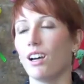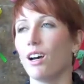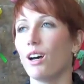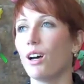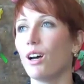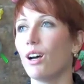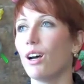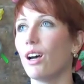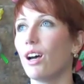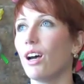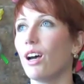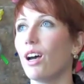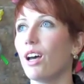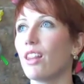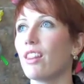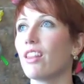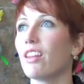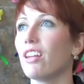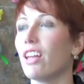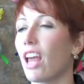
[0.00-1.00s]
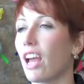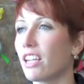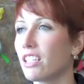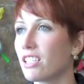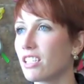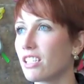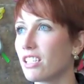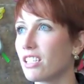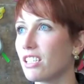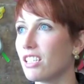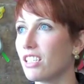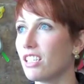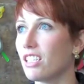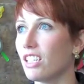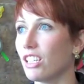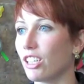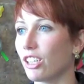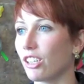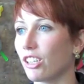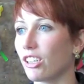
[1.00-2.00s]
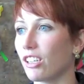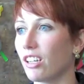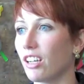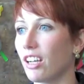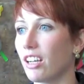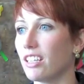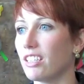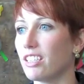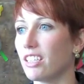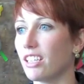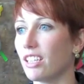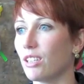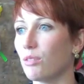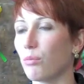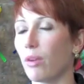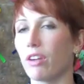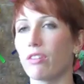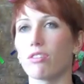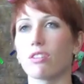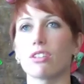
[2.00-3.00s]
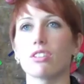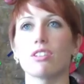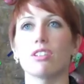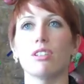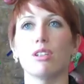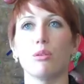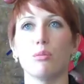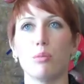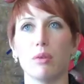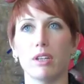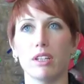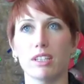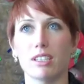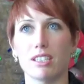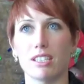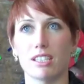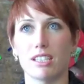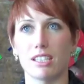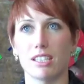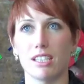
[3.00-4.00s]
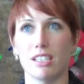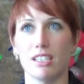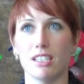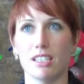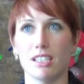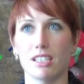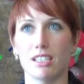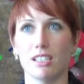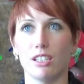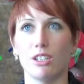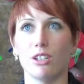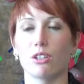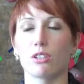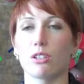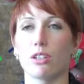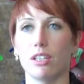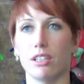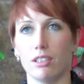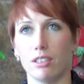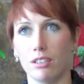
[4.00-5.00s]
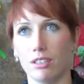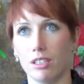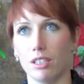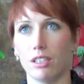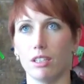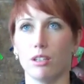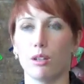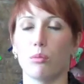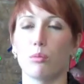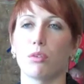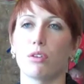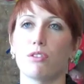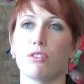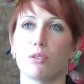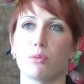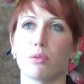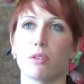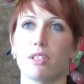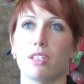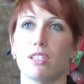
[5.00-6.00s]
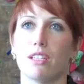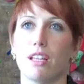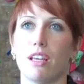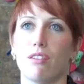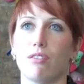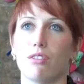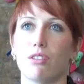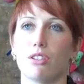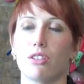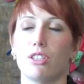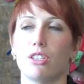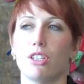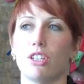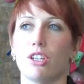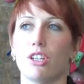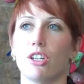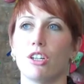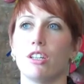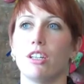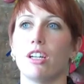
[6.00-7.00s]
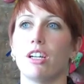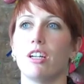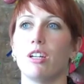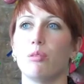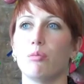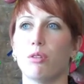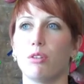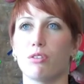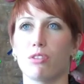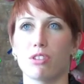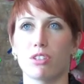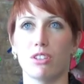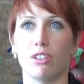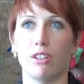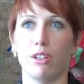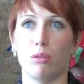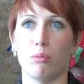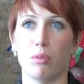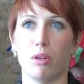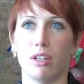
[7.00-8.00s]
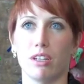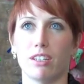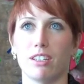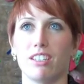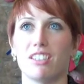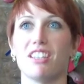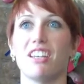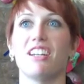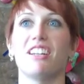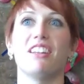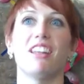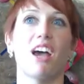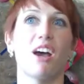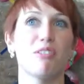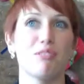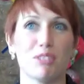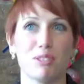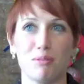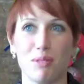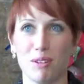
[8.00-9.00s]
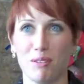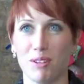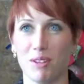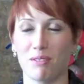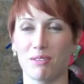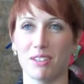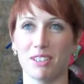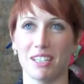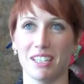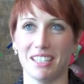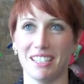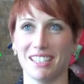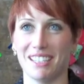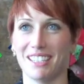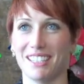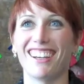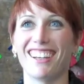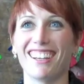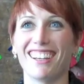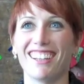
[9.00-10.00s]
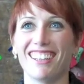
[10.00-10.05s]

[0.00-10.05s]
The next year, I did my first Olympic distance. So I did a number of sprints that first year, and then I did my first Olympic and decided that was my favorite distance.